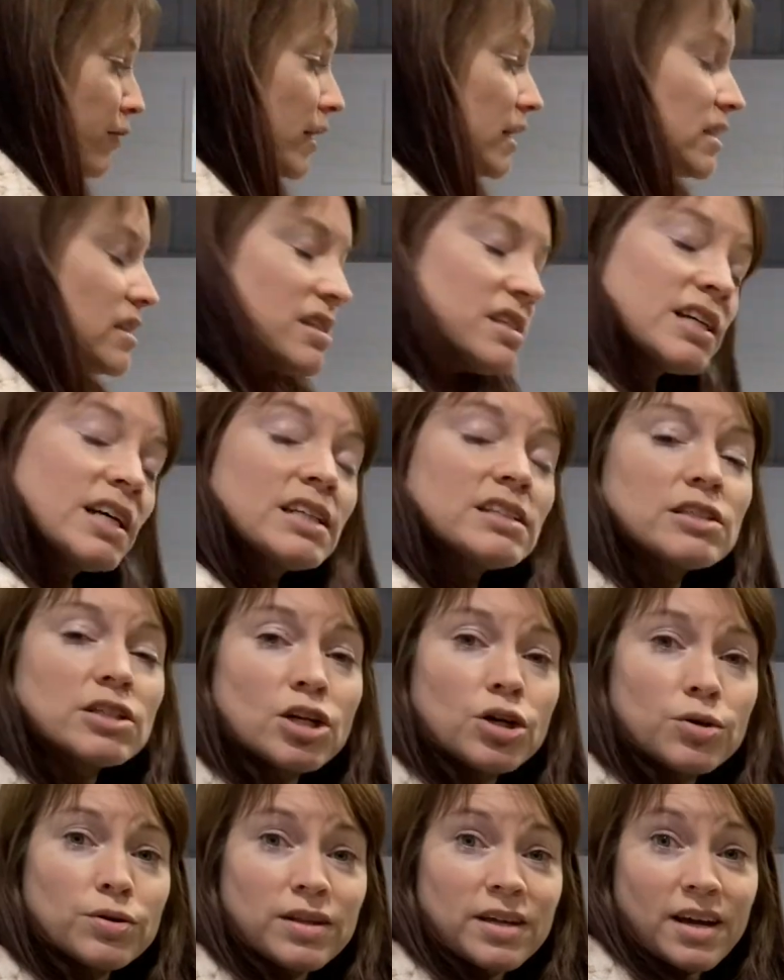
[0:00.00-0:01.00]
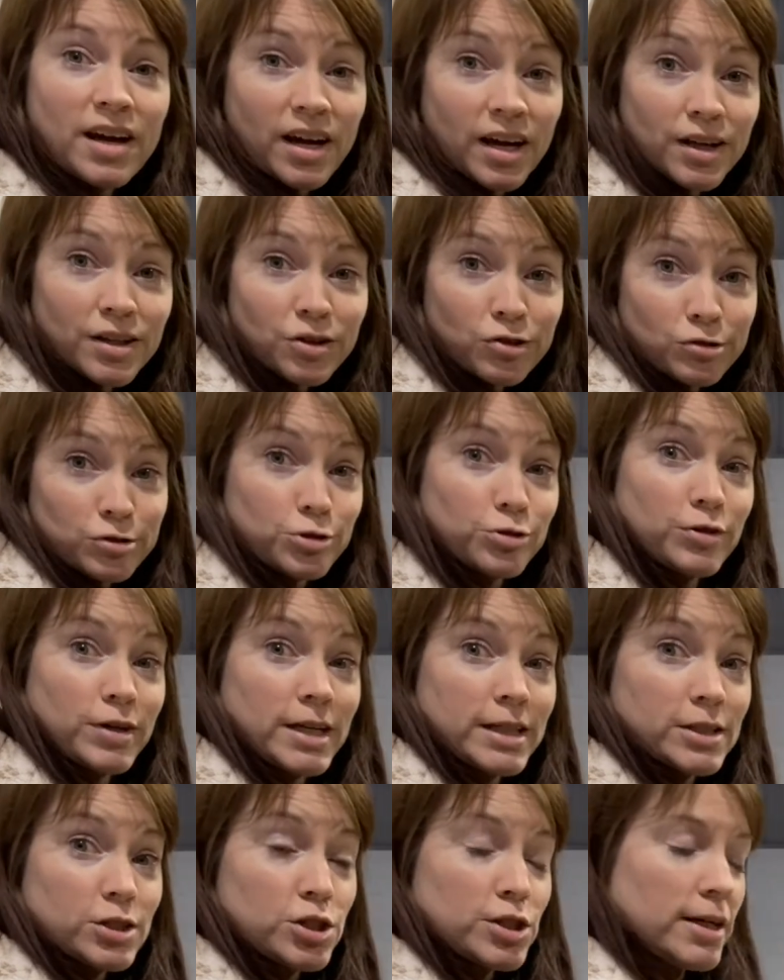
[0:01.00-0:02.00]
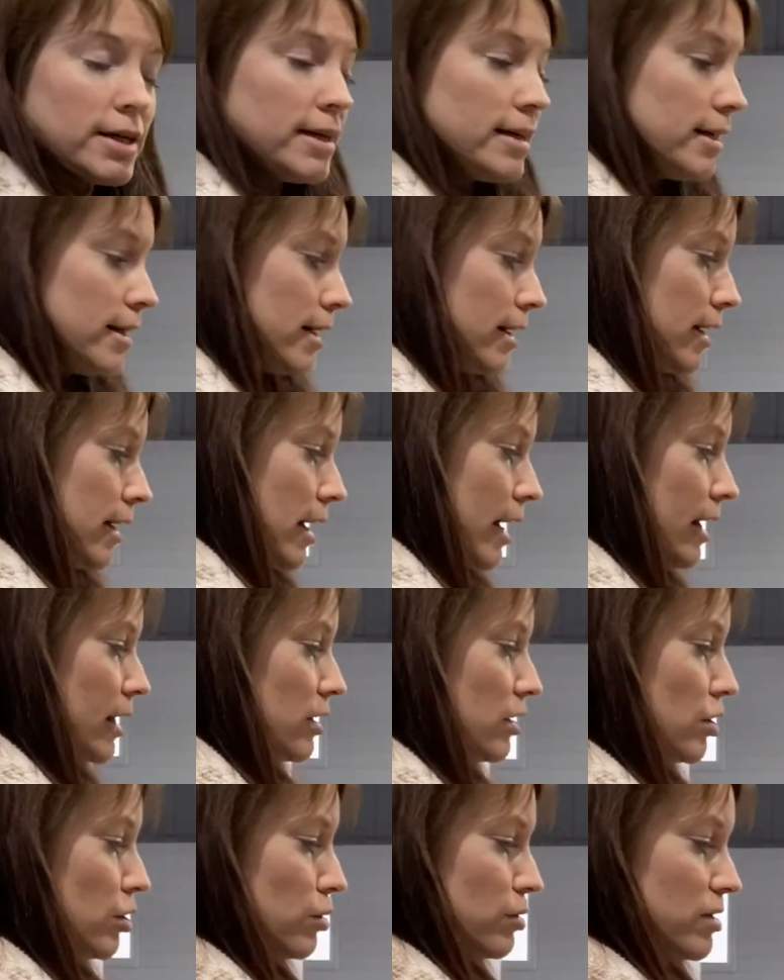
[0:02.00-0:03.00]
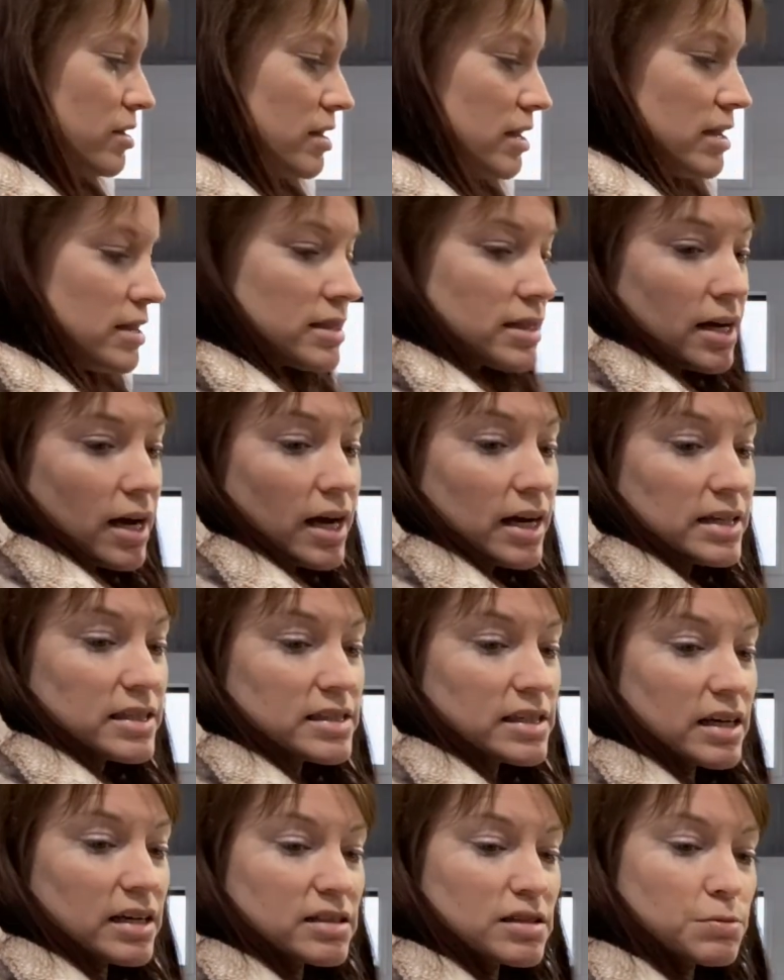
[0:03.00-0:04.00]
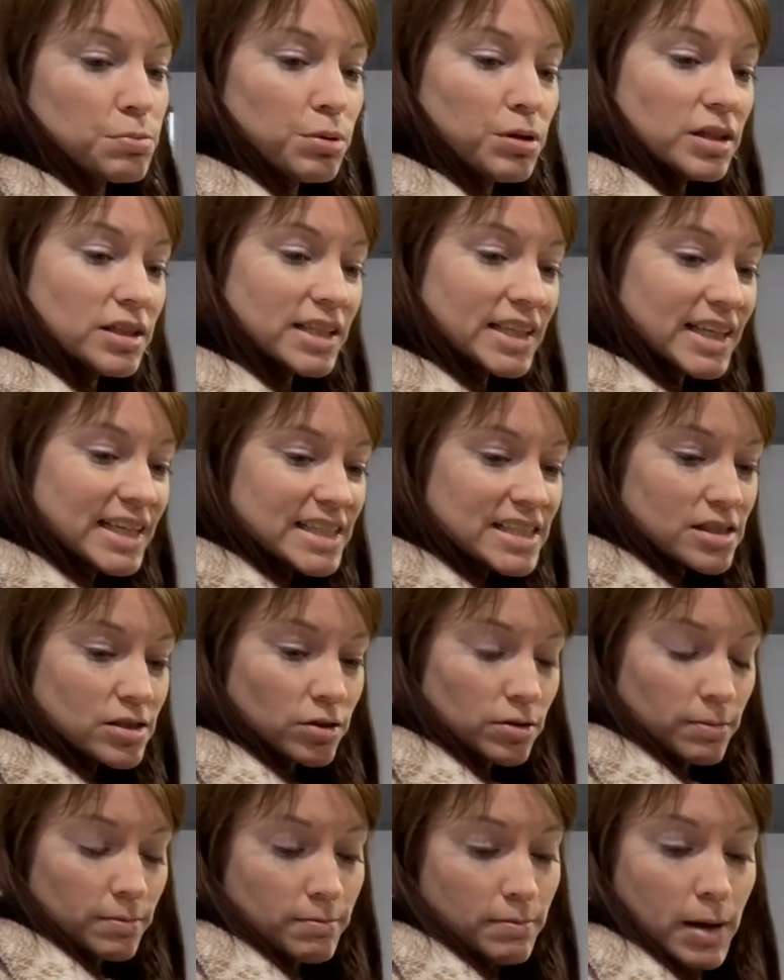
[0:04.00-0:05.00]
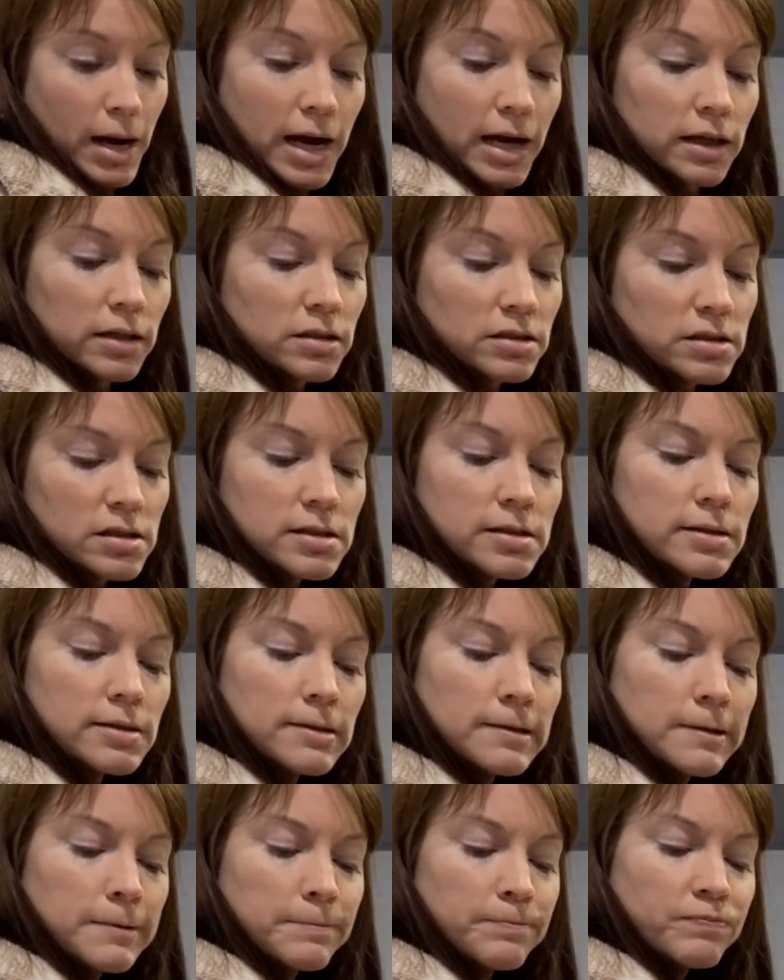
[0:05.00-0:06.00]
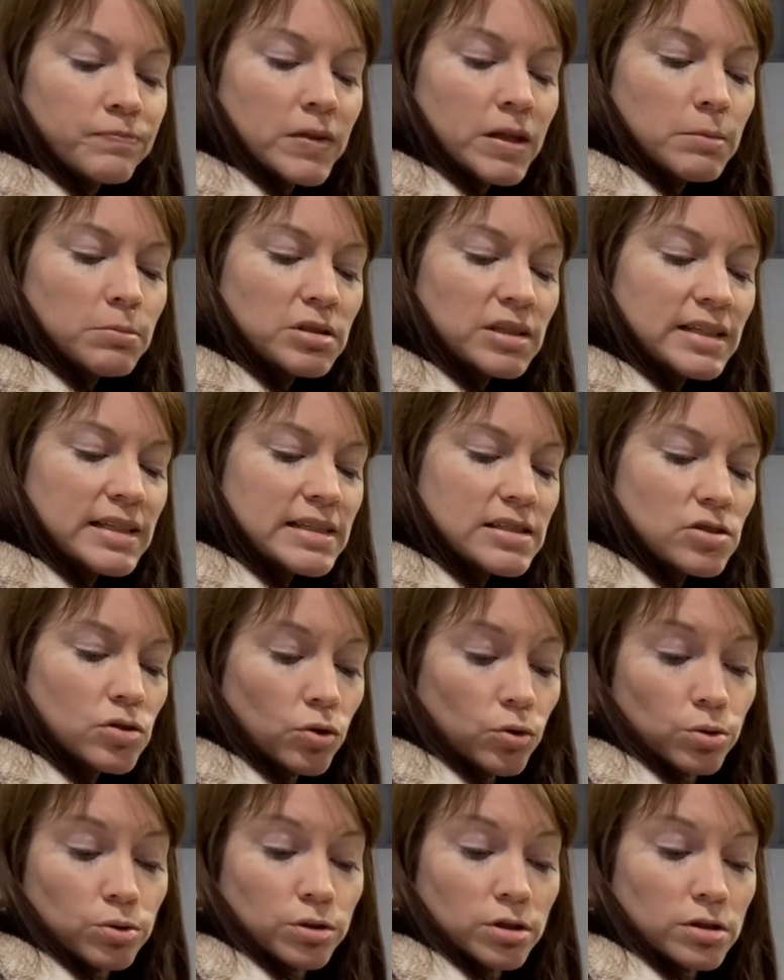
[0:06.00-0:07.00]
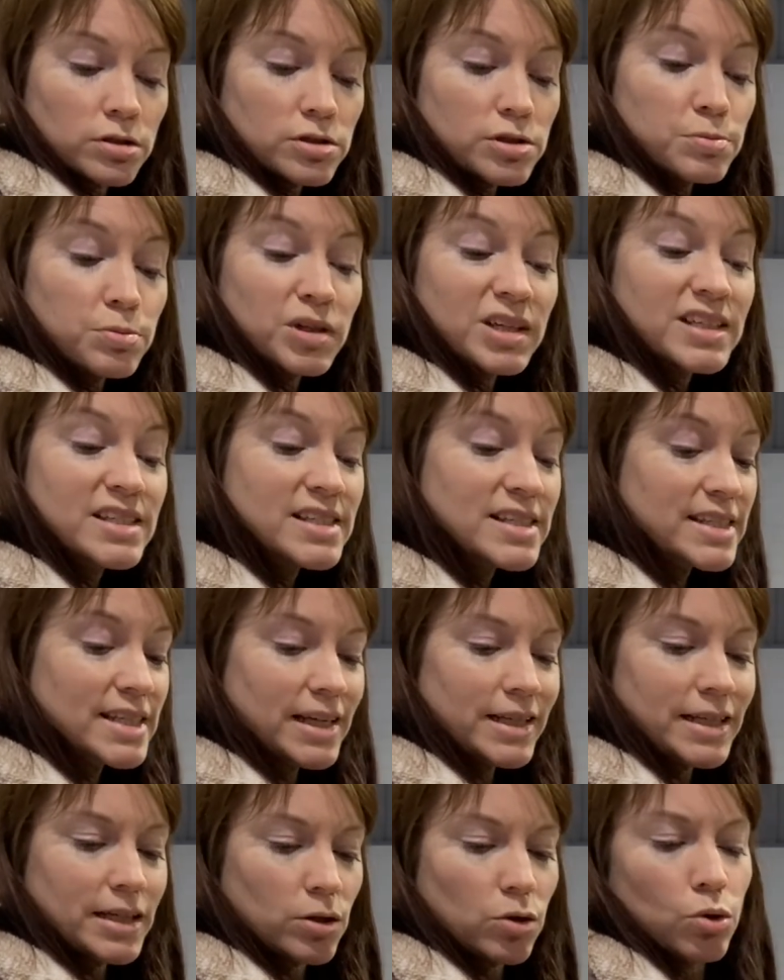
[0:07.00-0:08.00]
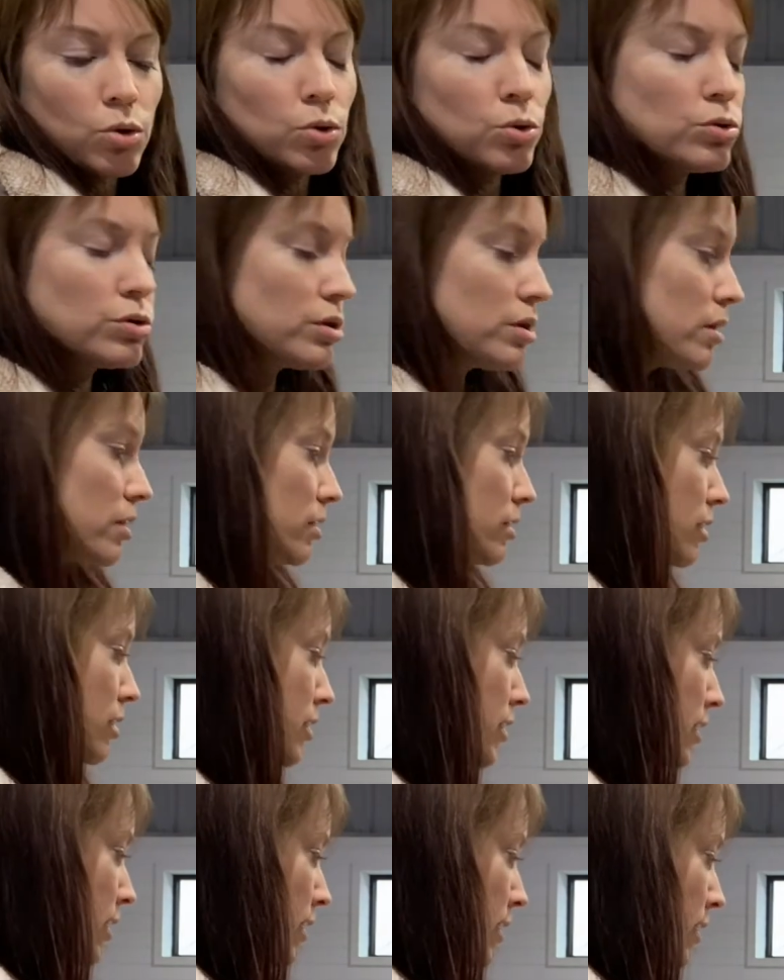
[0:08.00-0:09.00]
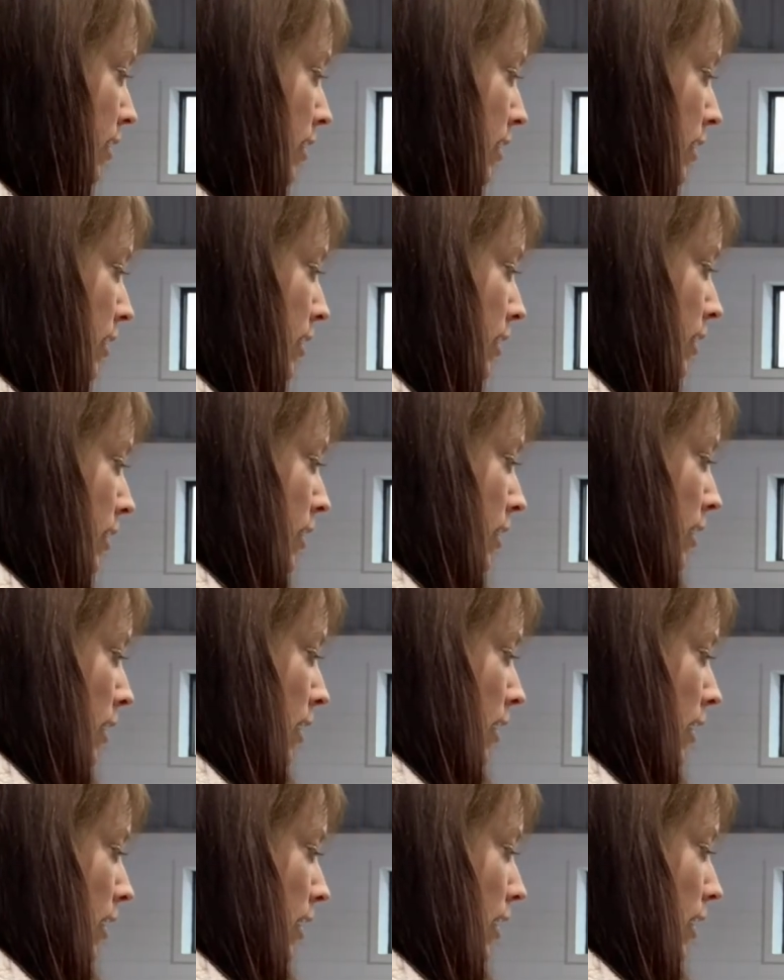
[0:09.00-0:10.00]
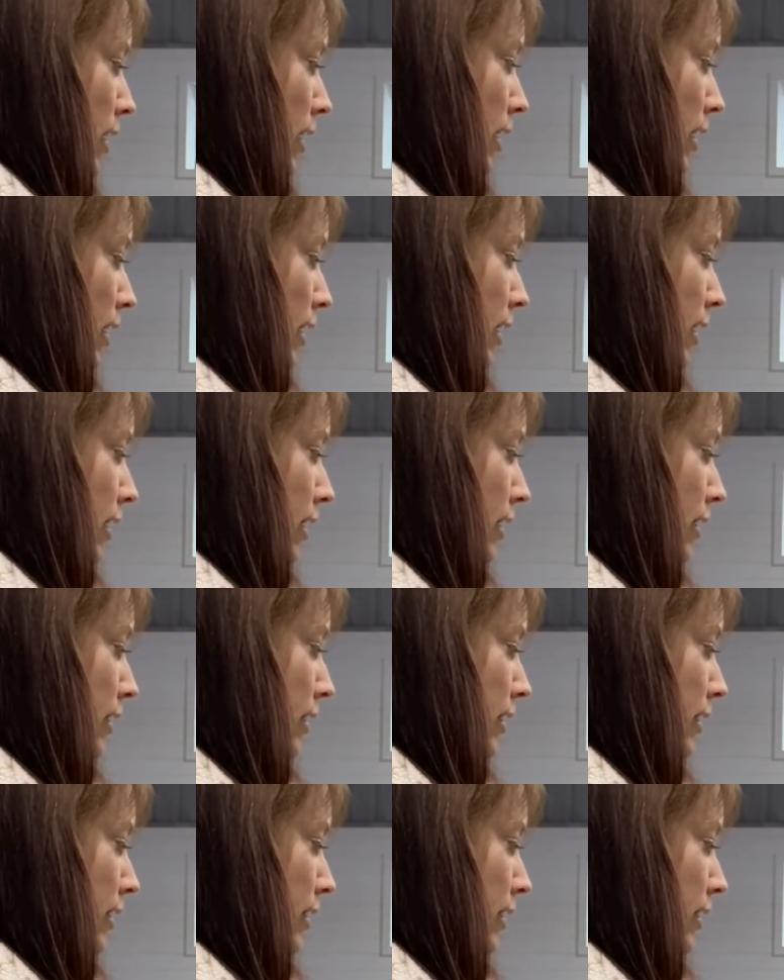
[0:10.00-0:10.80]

decide to go the other direction and use these guys as place mats, placeholders, place setting holders, I,